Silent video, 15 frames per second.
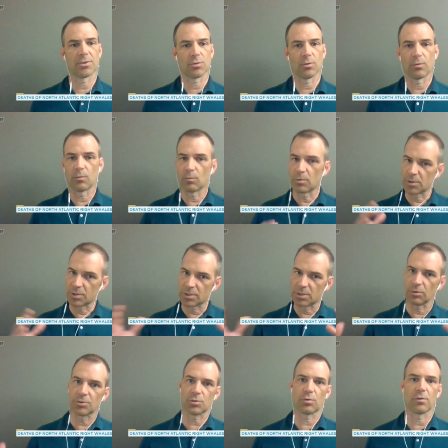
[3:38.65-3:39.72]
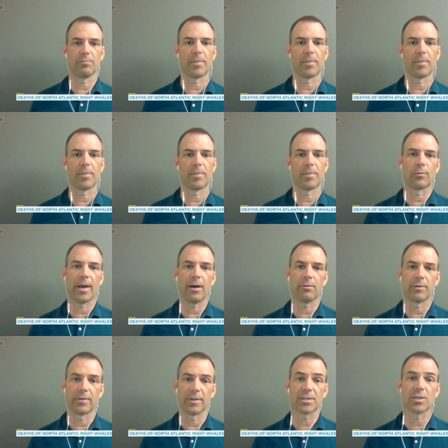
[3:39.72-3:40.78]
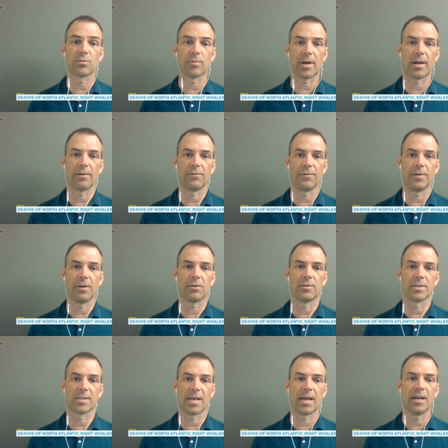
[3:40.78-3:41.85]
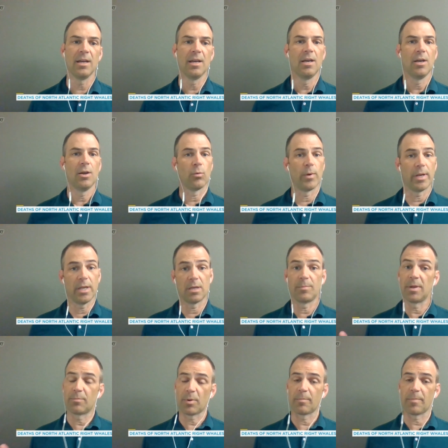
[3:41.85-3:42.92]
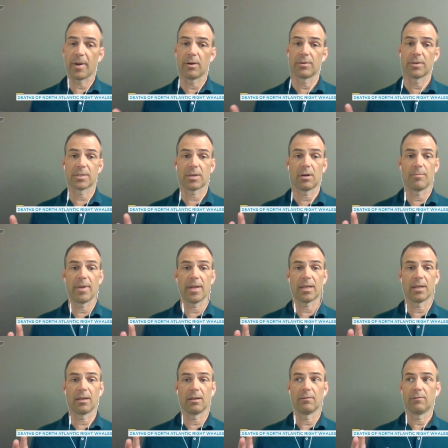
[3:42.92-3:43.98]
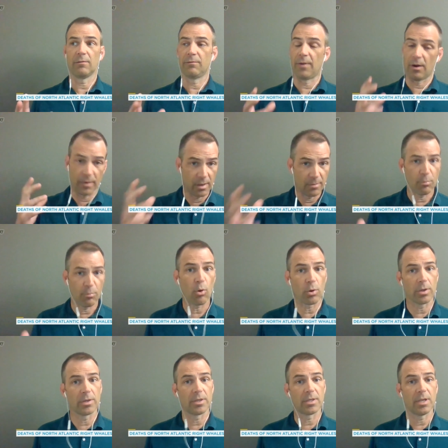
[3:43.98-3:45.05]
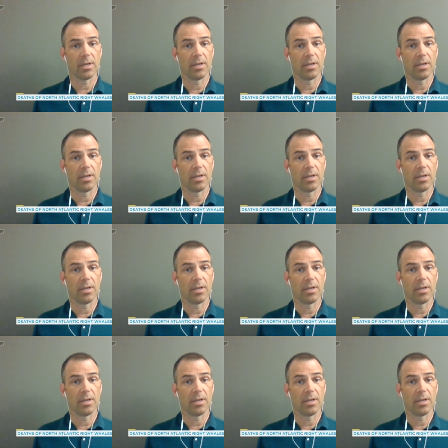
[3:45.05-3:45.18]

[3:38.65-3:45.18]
So we're still sort of muddling around, and this is what I fear, is that we need to be prepared to start making very important